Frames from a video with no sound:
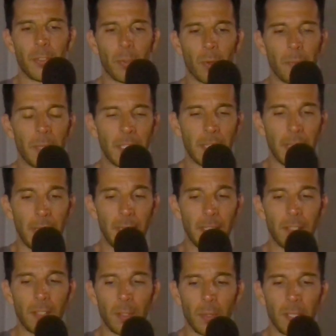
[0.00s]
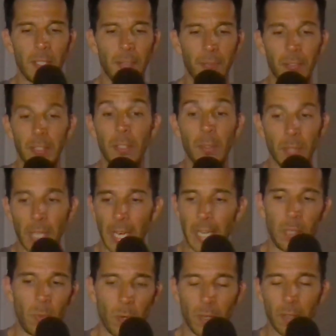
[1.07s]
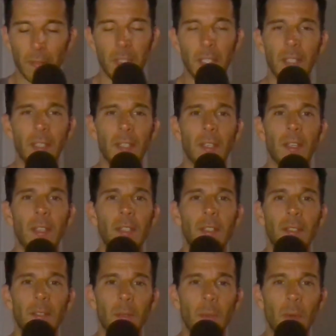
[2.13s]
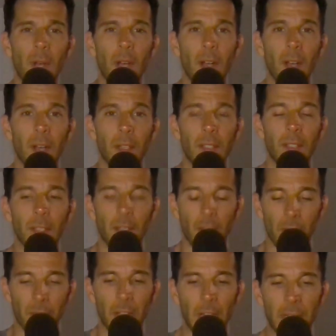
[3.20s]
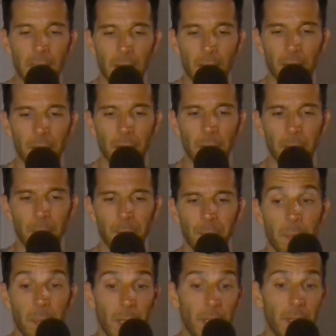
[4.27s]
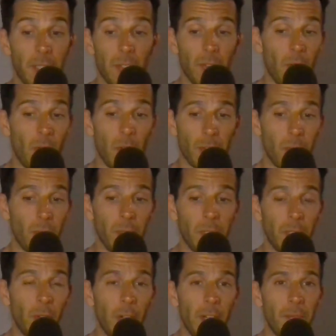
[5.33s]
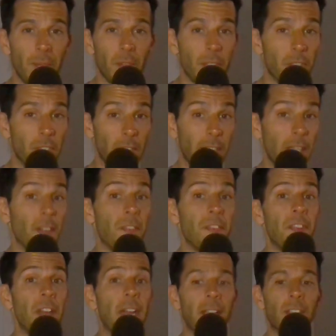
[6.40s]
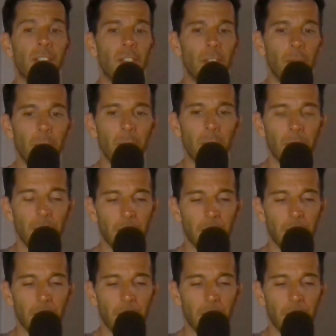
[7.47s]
or mistakes, you could definitely use any one of these to cover that stuff up. But these are also really great for just like effects too.